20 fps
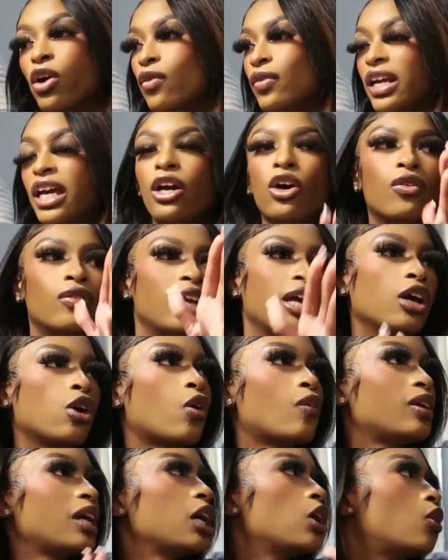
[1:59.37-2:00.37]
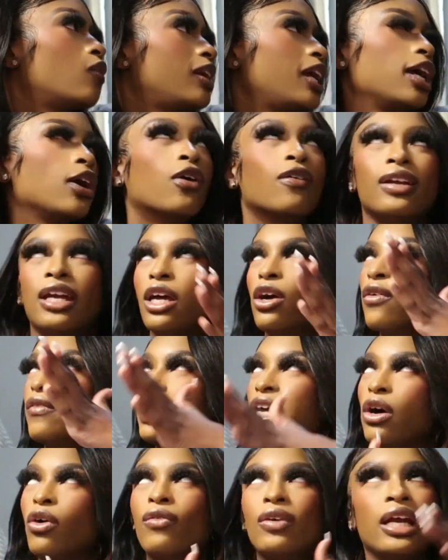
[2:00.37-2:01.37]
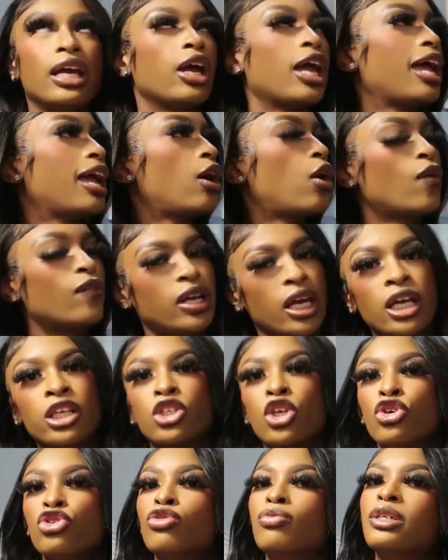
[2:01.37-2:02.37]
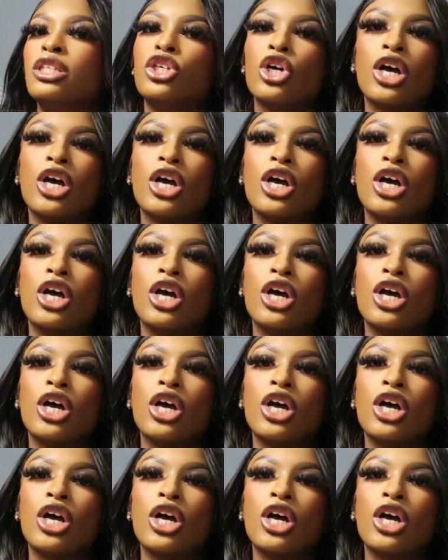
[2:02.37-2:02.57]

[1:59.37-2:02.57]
over there, over there, over there, over there, over there, over there, over there, and over there. So you be